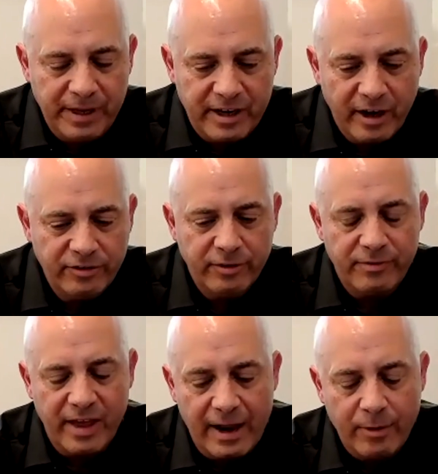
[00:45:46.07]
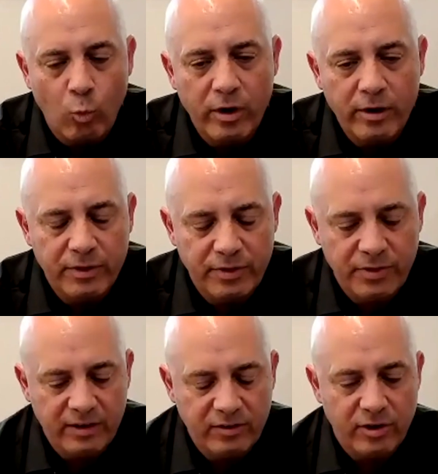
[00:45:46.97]
because of that, one of the
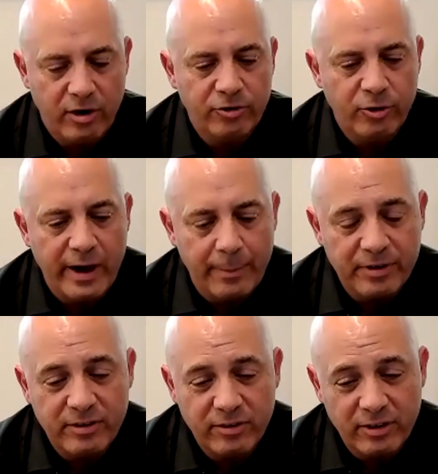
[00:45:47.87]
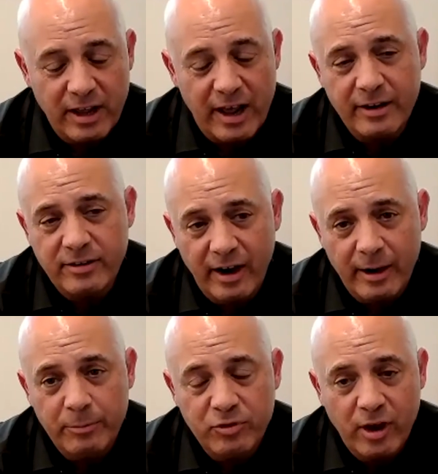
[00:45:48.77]
things that also happens is a lot of
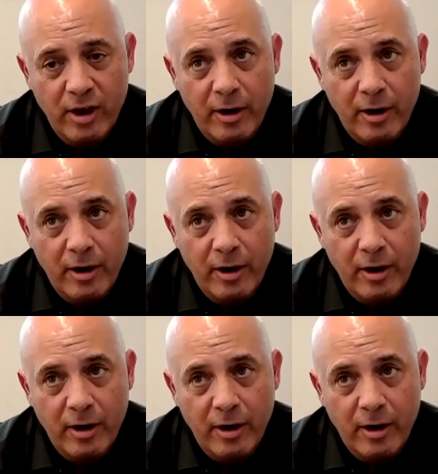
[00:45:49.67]
times